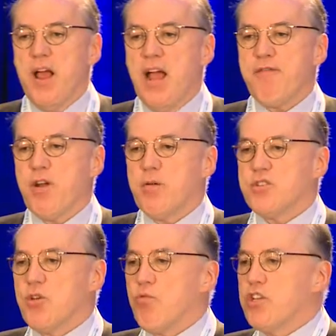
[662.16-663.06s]
high
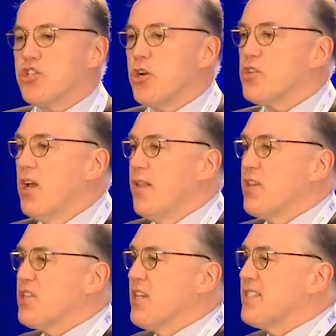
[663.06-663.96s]
frequency research
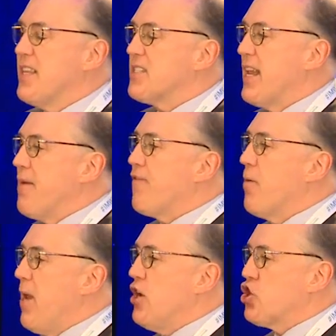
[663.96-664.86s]
that says this
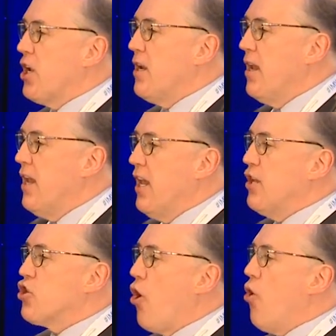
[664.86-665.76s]
information
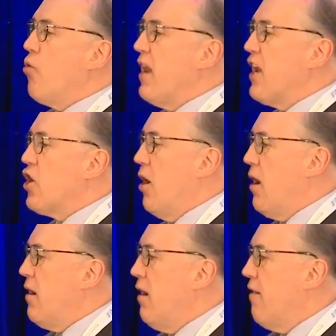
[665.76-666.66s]
is only
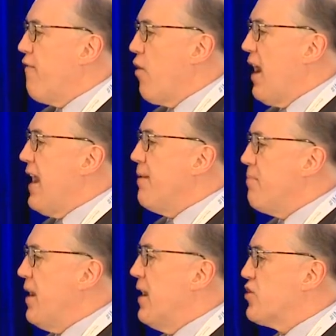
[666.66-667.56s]
good for eight
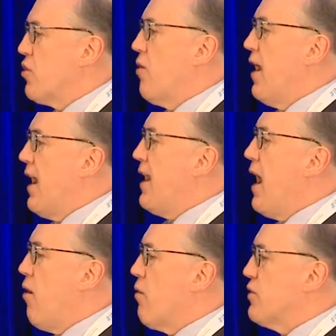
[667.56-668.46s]
minutes or eight
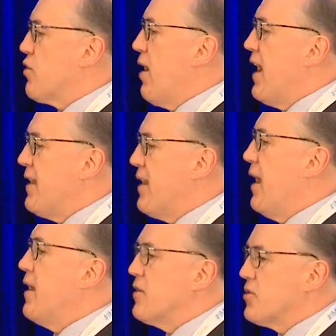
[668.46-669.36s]
hours or eight
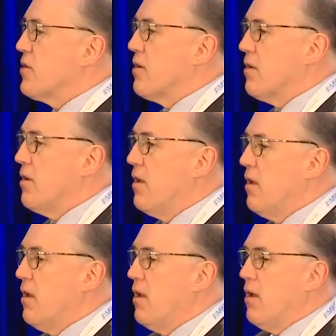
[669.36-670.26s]
days.
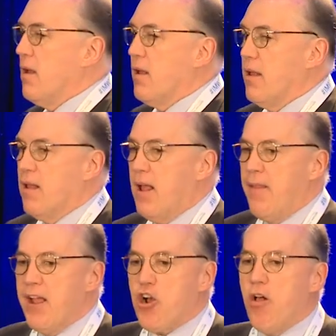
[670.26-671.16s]

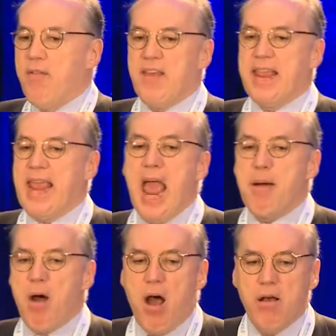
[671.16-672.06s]
And they call it the
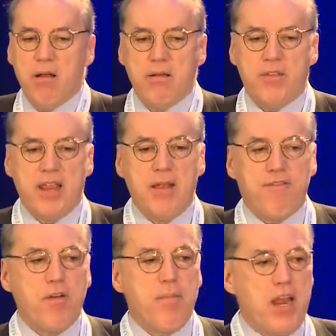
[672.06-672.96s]
gamma. The
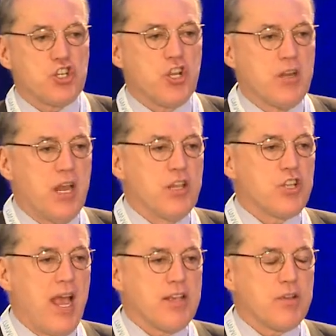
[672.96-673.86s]
information is,
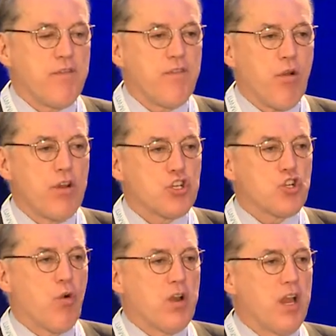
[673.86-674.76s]
has a very
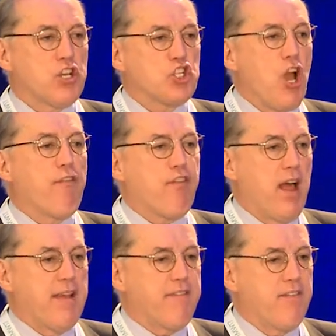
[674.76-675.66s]
short shelf
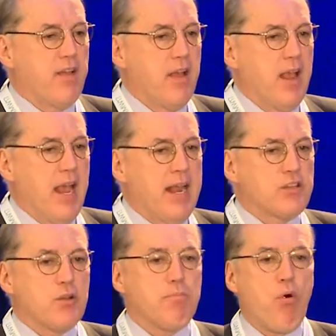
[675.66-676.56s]
life. And
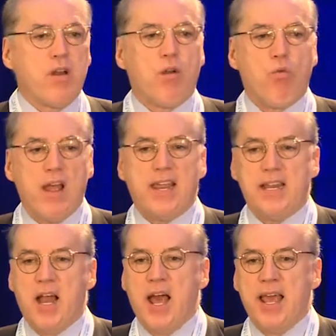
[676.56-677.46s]
it's important to
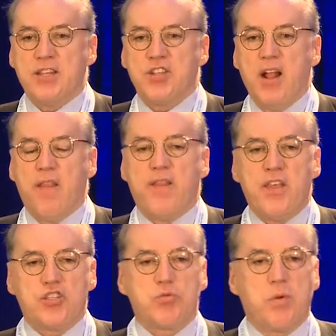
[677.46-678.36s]
recognize
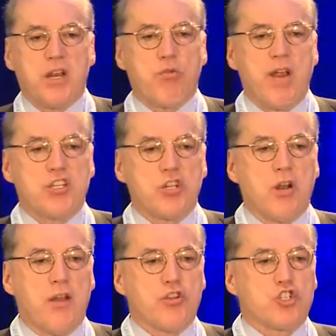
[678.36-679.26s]
this is what creates a
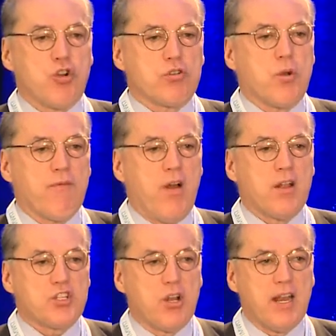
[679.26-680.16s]
lot of the short term
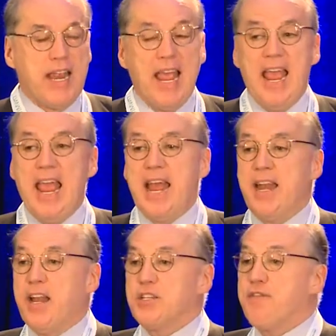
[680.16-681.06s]
volatility, and
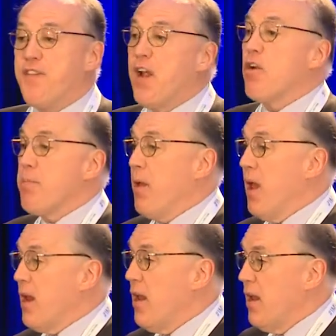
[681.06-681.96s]
it is very
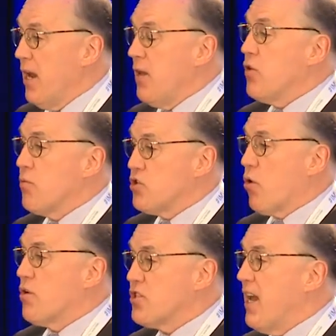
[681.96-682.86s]
big in the
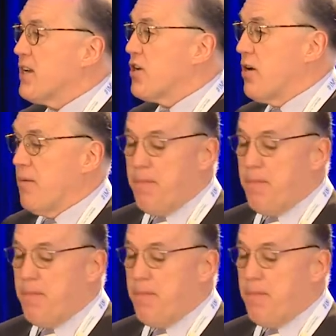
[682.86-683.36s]
resource sector.